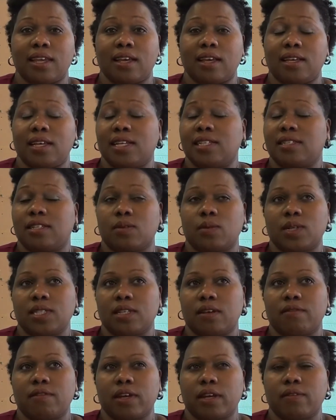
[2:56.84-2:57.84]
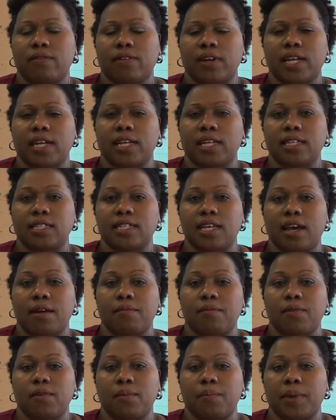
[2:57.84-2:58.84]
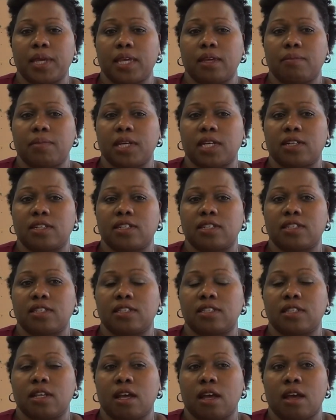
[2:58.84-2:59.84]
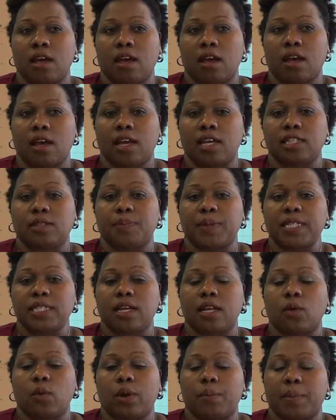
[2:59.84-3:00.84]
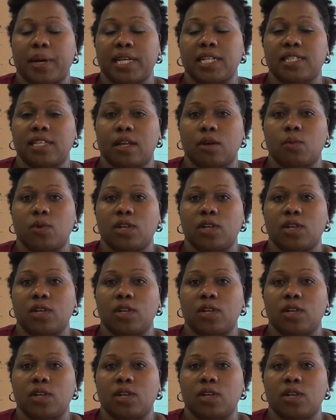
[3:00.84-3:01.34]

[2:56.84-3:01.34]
Yes, it was a very frightening time for me, because especially when my son